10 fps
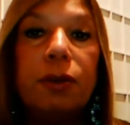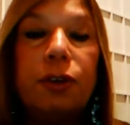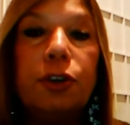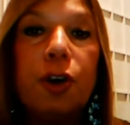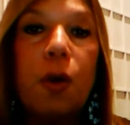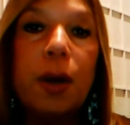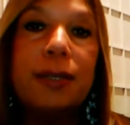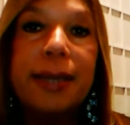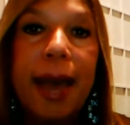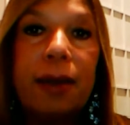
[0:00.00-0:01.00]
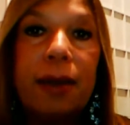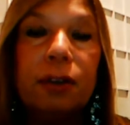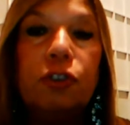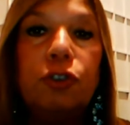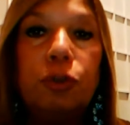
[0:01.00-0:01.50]
you're going to get a
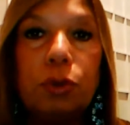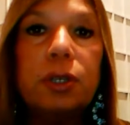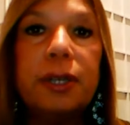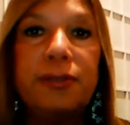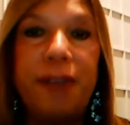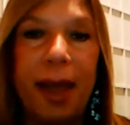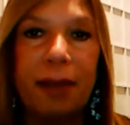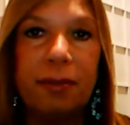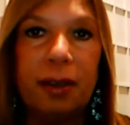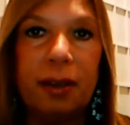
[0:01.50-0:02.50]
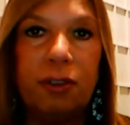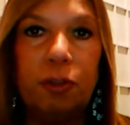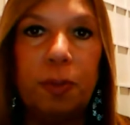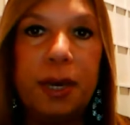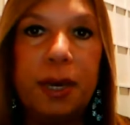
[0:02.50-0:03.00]
dual advantage
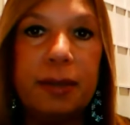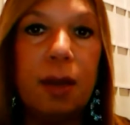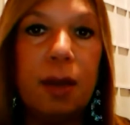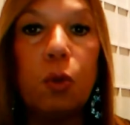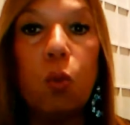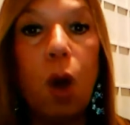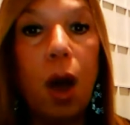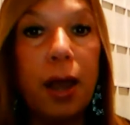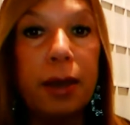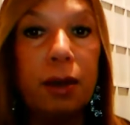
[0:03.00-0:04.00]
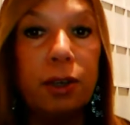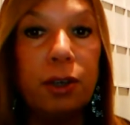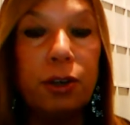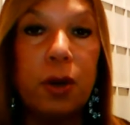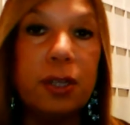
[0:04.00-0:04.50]
because number one,
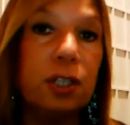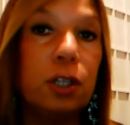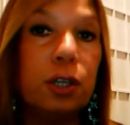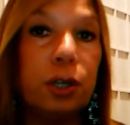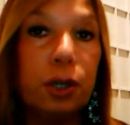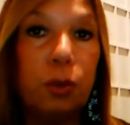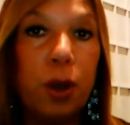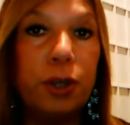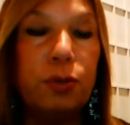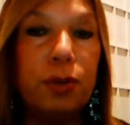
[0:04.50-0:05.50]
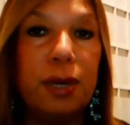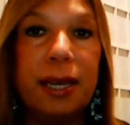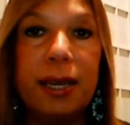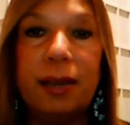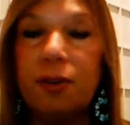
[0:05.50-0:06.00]
you're going to learn what you
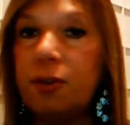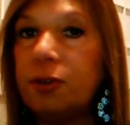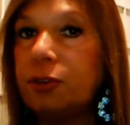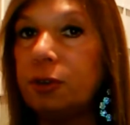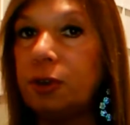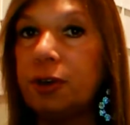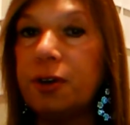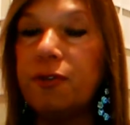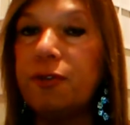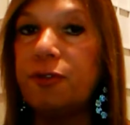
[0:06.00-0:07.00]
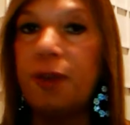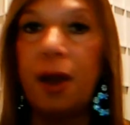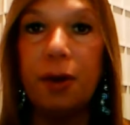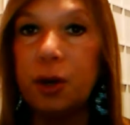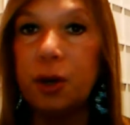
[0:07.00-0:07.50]
need to learn
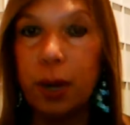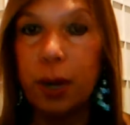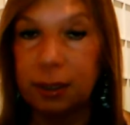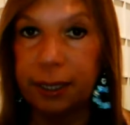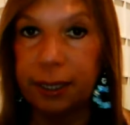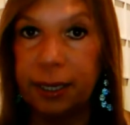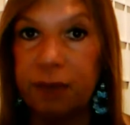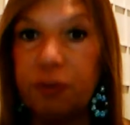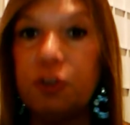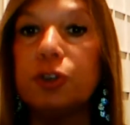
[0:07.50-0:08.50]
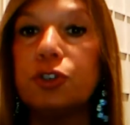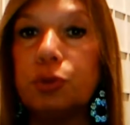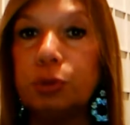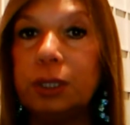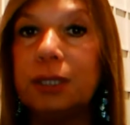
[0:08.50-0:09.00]
very quickly if you're
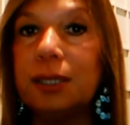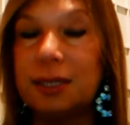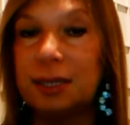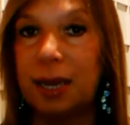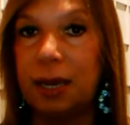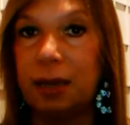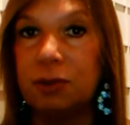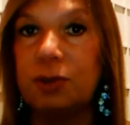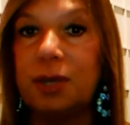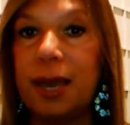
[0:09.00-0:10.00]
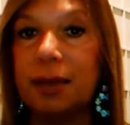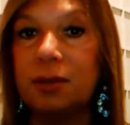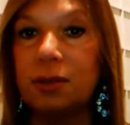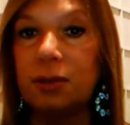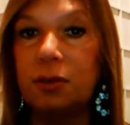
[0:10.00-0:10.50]
truly listening to the
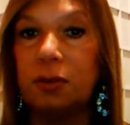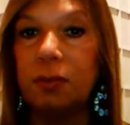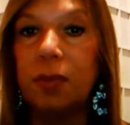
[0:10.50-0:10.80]
answers.